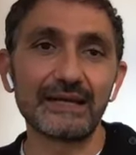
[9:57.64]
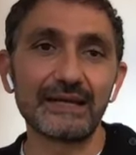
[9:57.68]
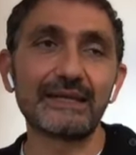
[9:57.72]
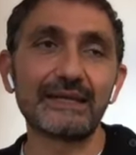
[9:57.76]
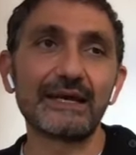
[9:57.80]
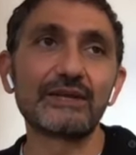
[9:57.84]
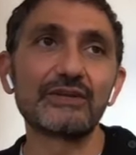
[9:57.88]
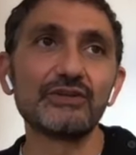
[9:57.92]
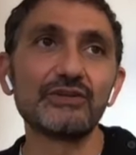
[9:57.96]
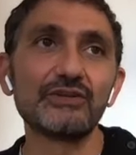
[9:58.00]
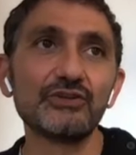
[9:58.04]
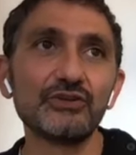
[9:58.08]

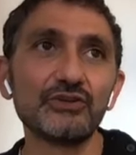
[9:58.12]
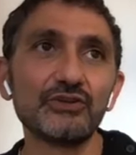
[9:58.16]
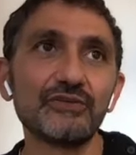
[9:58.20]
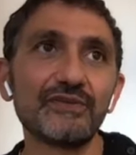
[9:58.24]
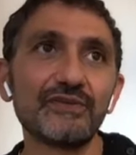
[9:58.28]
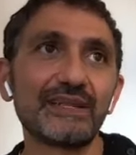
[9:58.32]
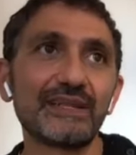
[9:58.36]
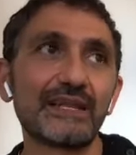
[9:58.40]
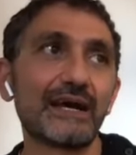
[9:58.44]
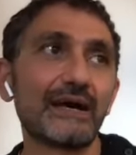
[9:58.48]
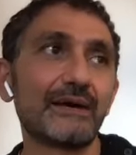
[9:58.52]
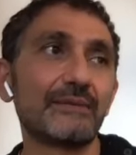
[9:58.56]
And I
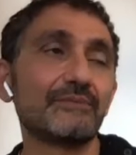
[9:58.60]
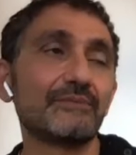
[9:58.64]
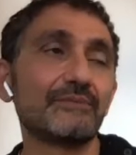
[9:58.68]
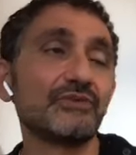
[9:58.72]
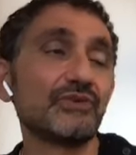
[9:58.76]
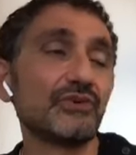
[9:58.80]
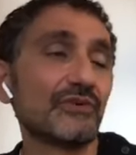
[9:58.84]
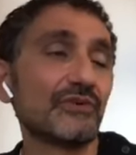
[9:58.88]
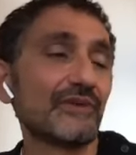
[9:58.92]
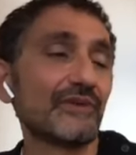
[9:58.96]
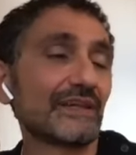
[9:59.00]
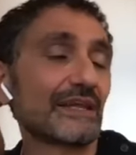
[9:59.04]
knew that
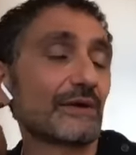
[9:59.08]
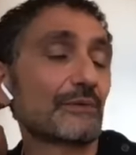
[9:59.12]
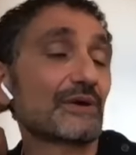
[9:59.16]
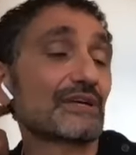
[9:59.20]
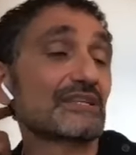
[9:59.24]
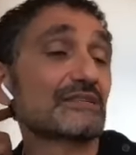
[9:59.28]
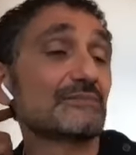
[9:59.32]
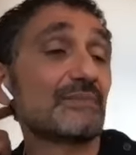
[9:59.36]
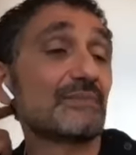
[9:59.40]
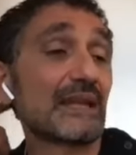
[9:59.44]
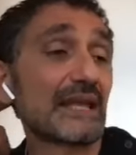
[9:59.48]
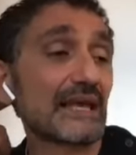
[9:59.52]
I
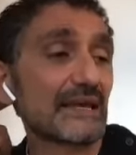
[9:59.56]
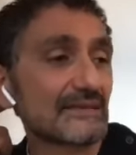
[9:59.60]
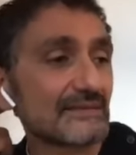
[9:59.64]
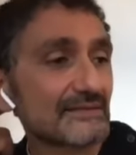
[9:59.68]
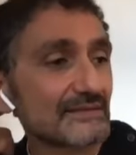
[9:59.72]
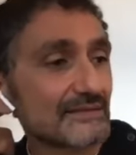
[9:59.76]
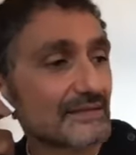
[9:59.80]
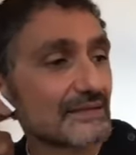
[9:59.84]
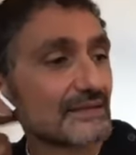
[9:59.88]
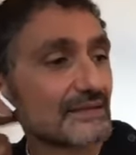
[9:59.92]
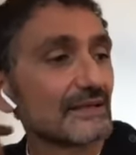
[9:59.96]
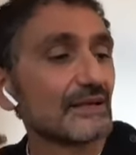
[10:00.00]
was
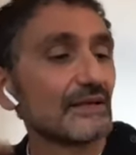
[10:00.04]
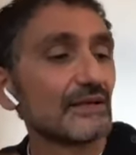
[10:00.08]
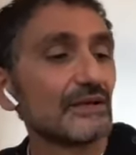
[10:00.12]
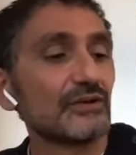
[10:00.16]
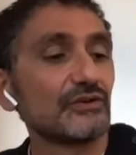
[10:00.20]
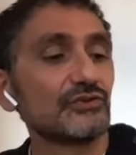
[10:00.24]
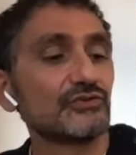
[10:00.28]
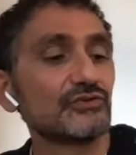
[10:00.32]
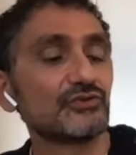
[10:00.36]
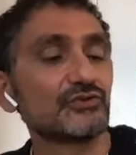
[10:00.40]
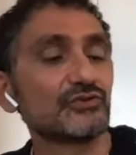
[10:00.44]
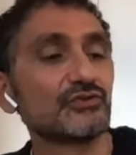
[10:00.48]
blessed
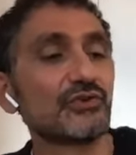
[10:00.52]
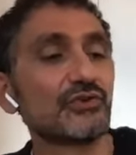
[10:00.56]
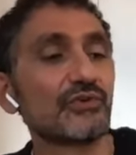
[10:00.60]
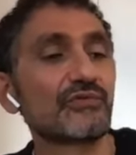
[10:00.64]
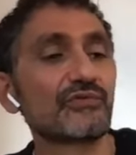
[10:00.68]
to